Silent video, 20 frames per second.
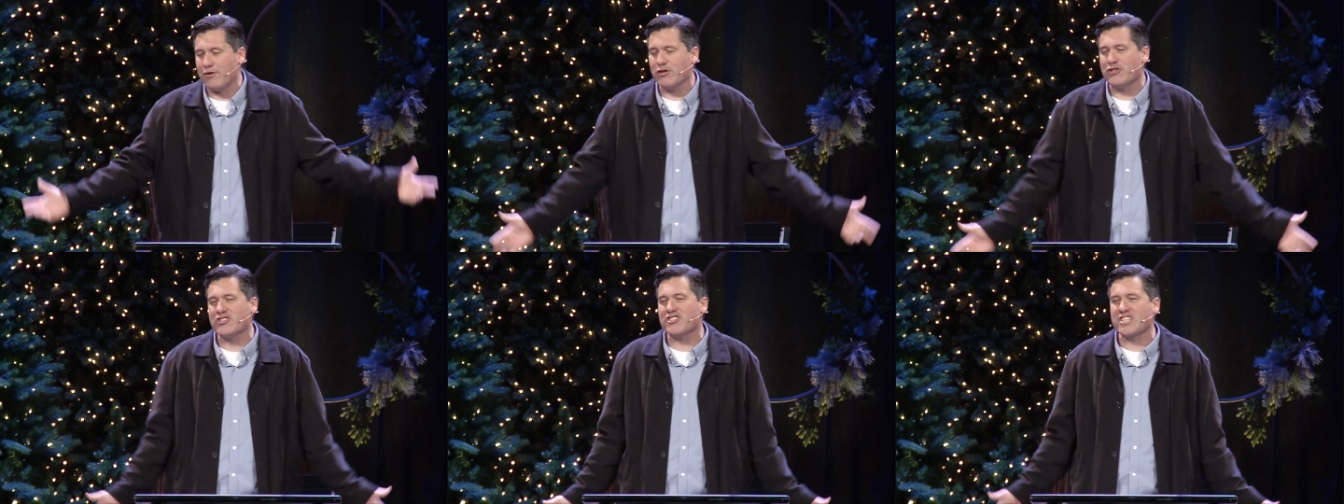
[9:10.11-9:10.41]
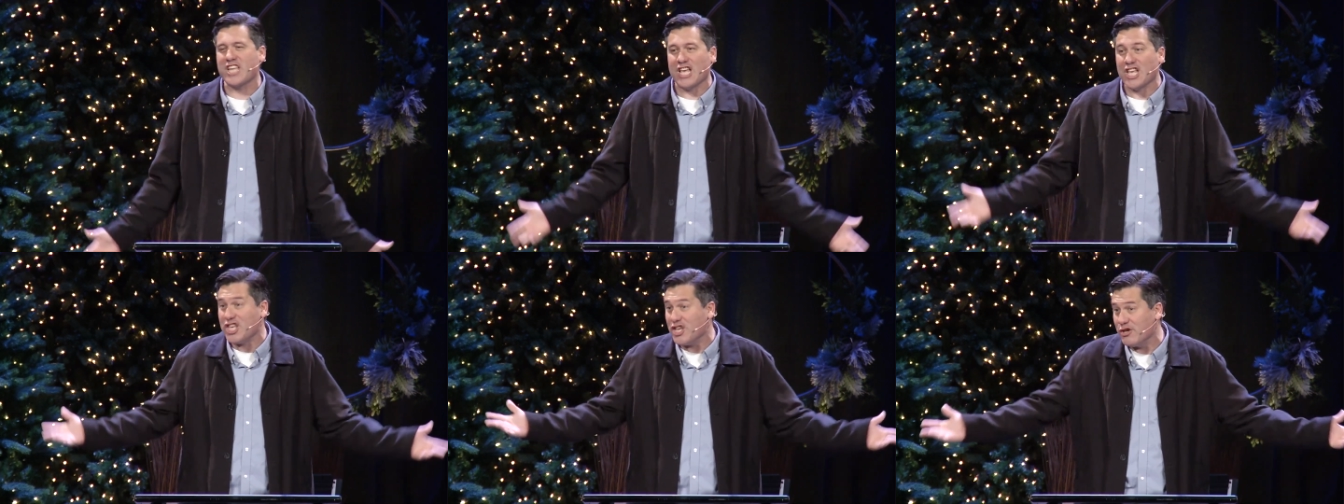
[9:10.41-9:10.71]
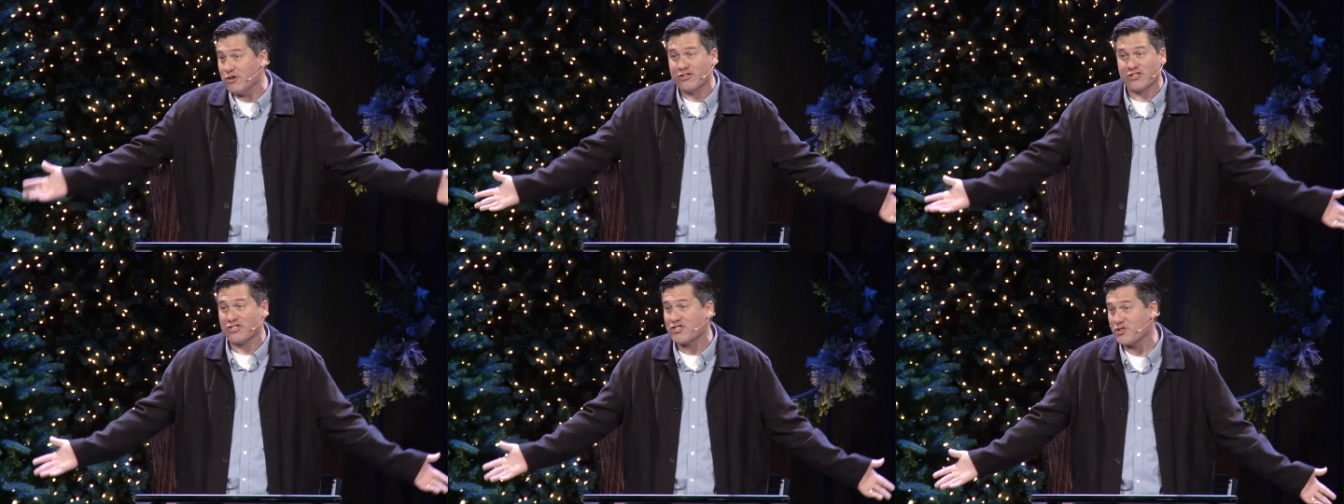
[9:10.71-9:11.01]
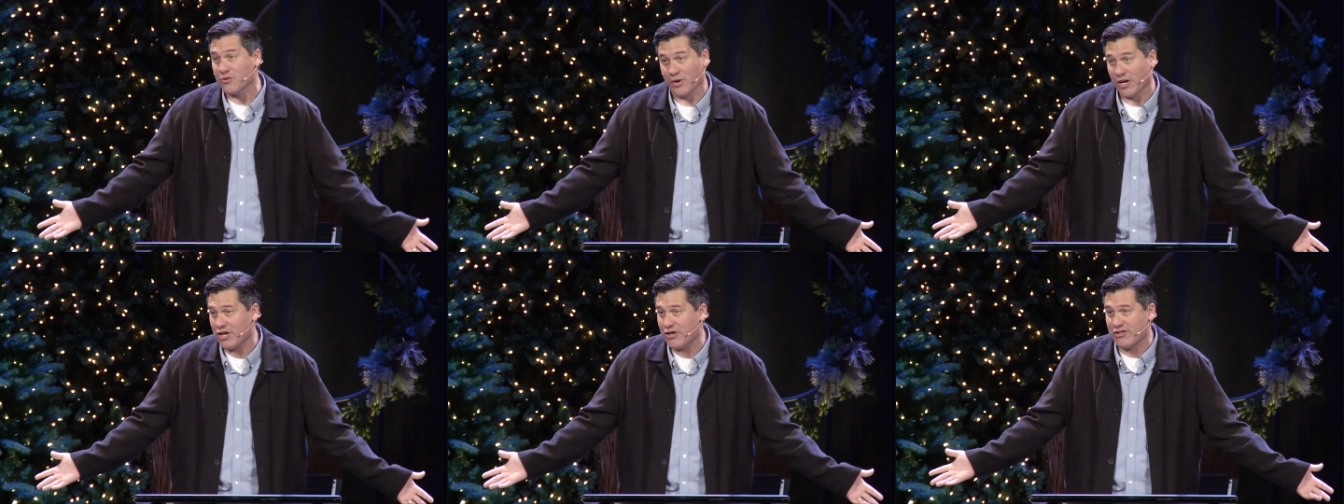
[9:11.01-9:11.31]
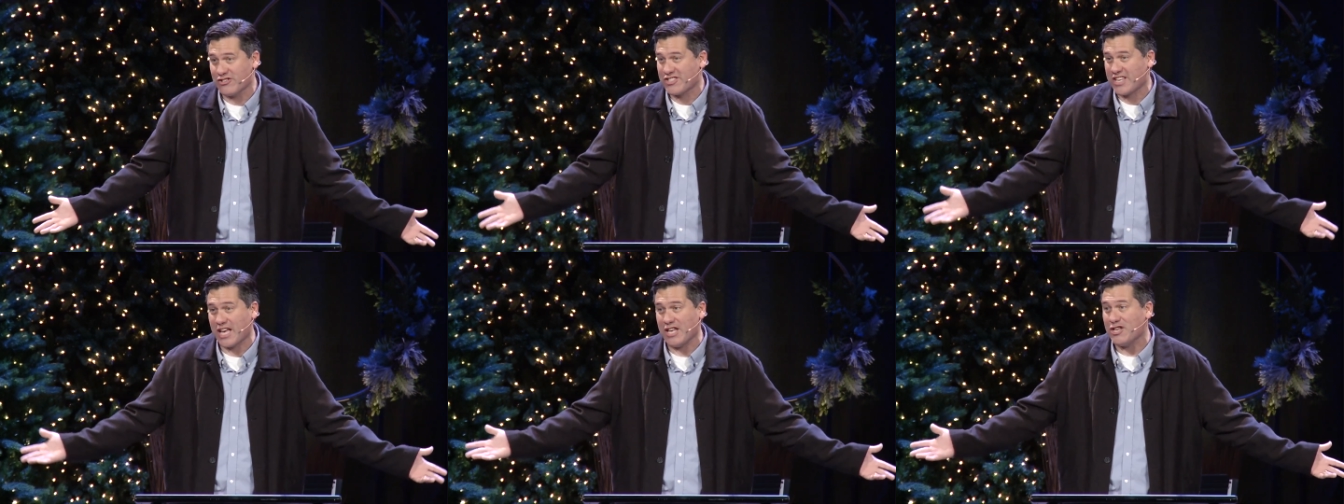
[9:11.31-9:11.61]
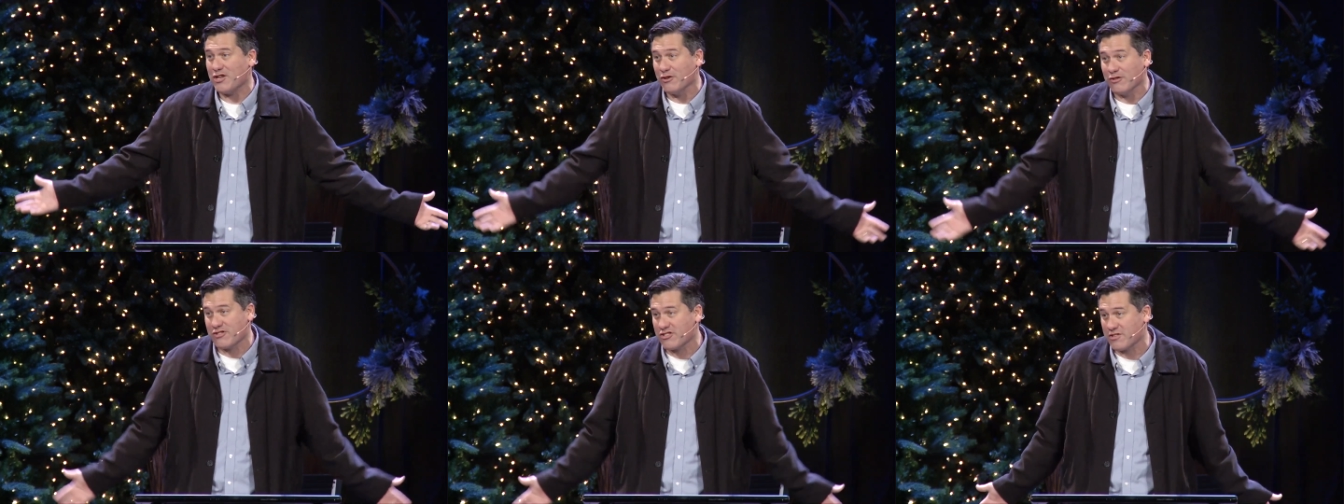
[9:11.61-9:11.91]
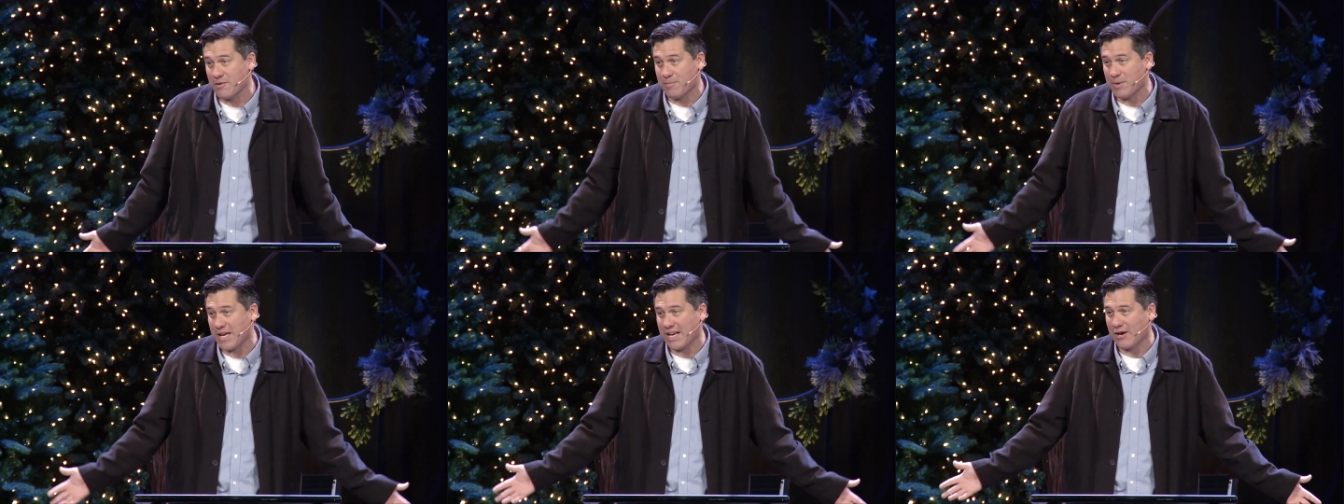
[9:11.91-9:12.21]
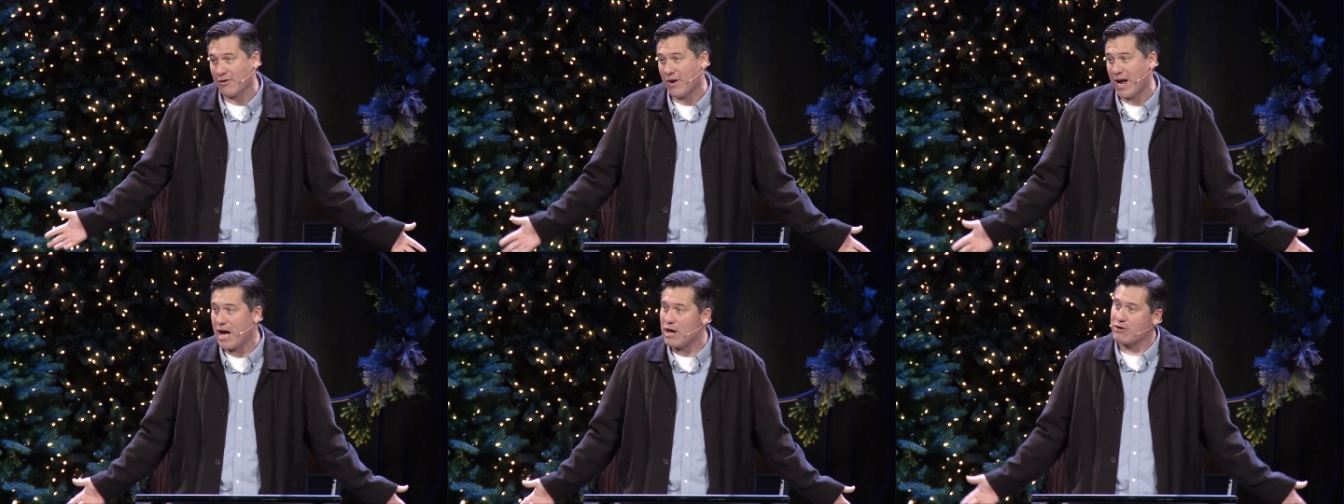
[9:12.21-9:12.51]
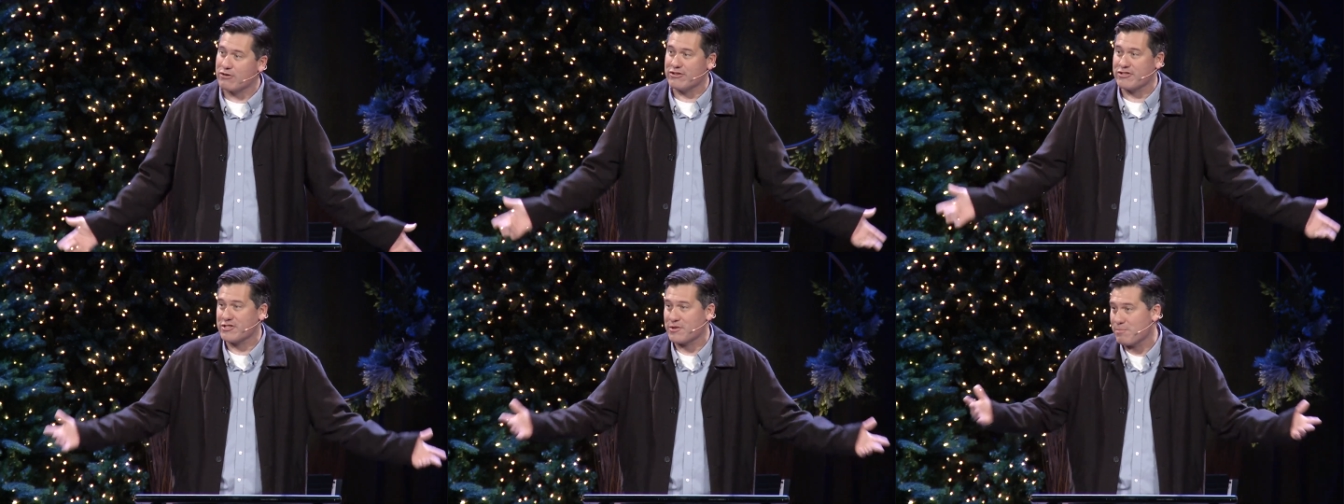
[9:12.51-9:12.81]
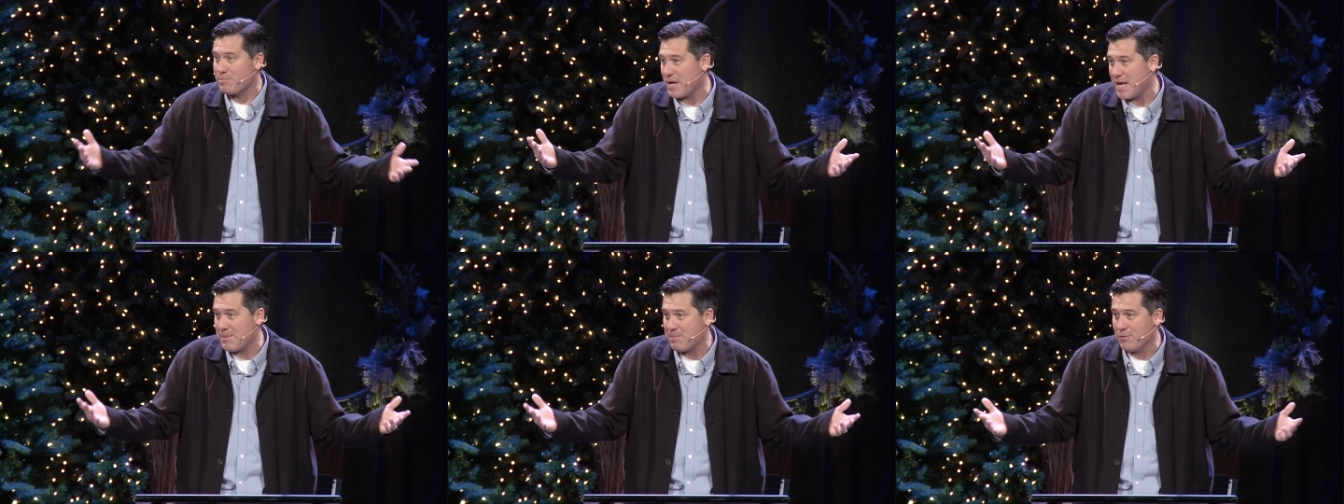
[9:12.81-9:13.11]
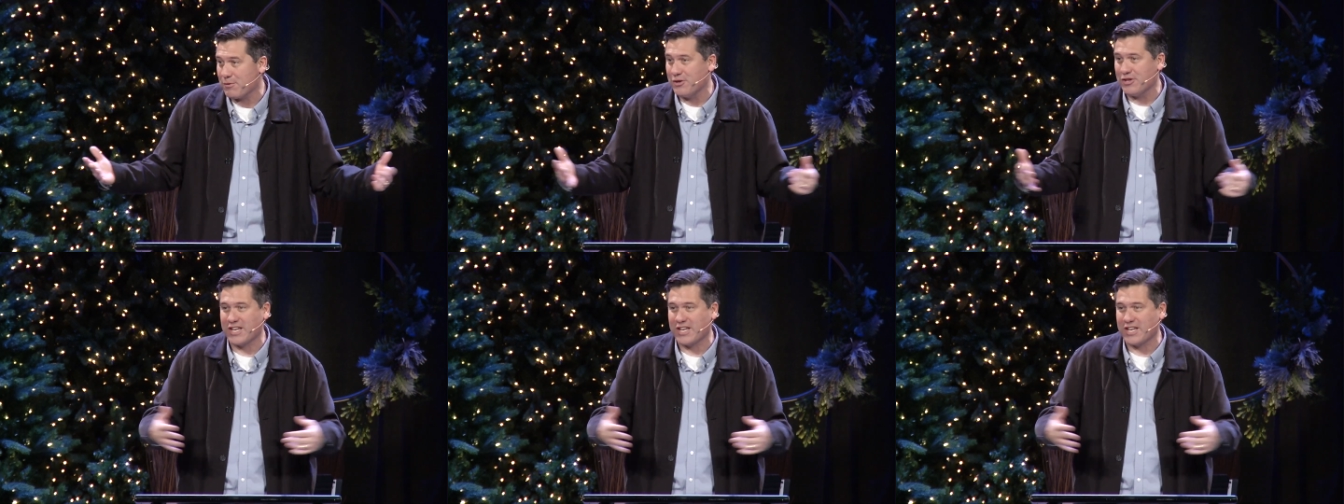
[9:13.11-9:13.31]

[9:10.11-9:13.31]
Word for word: You just get used to it. You just get used to being around Christian people.